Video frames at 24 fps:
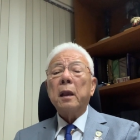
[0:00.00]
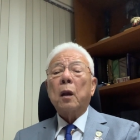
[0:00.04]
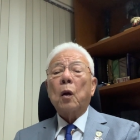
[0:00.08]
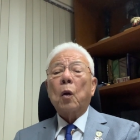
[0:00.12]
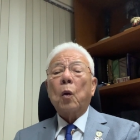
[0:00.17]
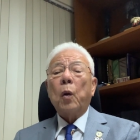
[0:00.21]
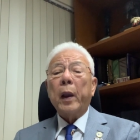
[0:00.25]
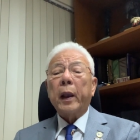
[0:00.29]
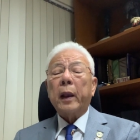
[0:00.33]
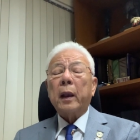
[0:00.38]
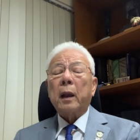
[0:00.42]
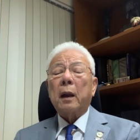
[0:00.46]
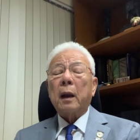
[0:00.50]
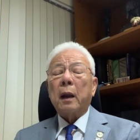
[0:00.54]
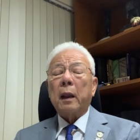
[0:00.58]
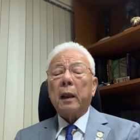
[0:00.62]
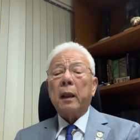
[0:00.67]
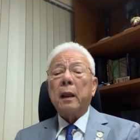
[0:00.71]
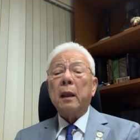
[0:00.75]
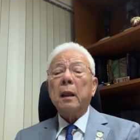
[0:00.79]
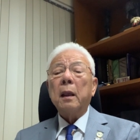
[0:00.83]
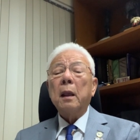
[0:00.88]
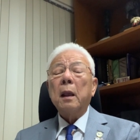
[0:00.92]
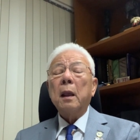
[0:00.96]

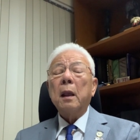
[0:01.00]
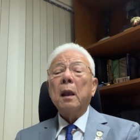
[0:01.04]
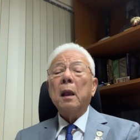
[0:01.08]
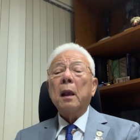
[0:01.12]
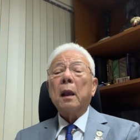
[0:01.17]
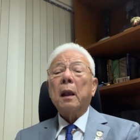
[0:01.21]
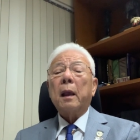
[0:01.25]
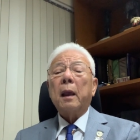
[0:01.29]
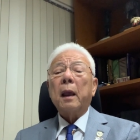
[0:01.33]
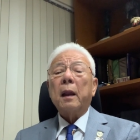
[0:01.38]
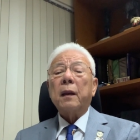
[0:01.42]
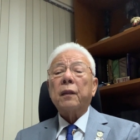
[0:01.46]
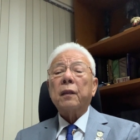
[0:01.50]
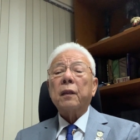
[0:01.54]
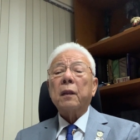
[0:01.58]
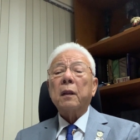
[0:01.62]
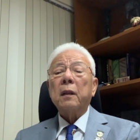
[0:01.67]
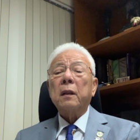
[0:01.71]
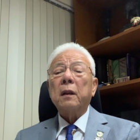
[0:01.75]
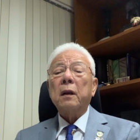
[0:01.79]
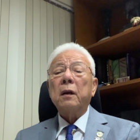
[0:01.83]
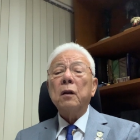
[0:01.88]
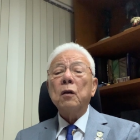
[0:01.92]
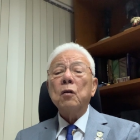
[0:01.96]
quickly
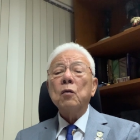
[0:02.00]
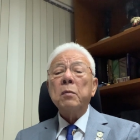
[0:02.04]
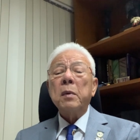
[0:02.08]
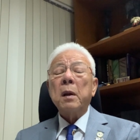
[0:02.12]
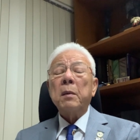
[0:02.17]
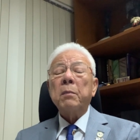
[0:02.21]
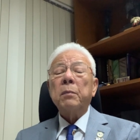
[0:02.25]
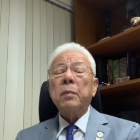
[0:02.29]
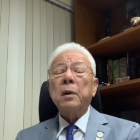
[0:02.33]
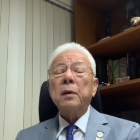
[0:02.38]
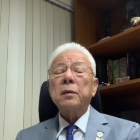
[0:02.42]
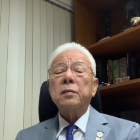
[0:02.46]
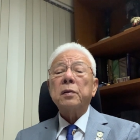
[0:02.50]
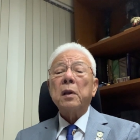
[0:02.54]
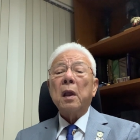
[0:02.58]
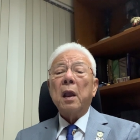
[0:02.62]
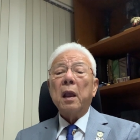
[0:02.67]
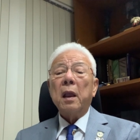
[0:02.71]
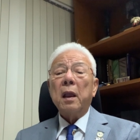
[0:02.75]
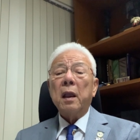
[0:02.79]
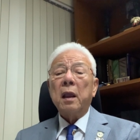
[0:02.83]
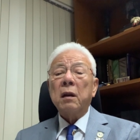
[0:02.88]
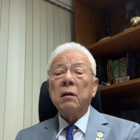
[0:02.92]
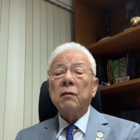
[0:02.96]
get the new members
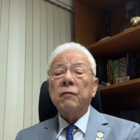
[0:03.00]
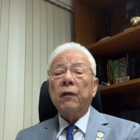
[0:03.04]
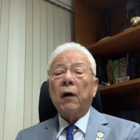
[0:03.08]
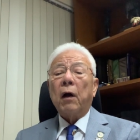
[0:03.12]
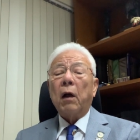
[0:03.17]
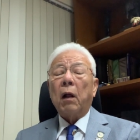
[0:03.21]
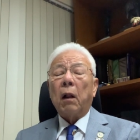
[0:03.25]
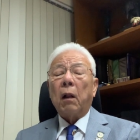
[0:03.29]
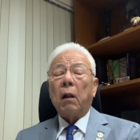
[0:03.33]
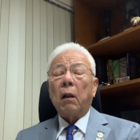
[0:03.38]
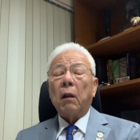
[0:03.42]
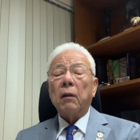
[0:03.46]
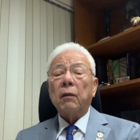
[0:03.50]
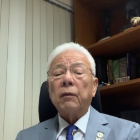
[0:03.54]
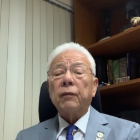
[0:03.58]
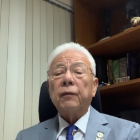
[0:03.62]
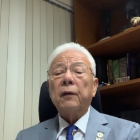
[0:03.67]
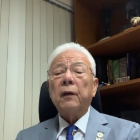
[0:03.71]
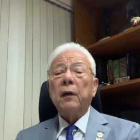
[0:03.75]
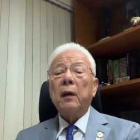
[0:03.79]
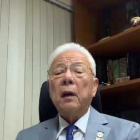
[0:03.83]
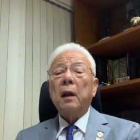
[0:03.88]
involved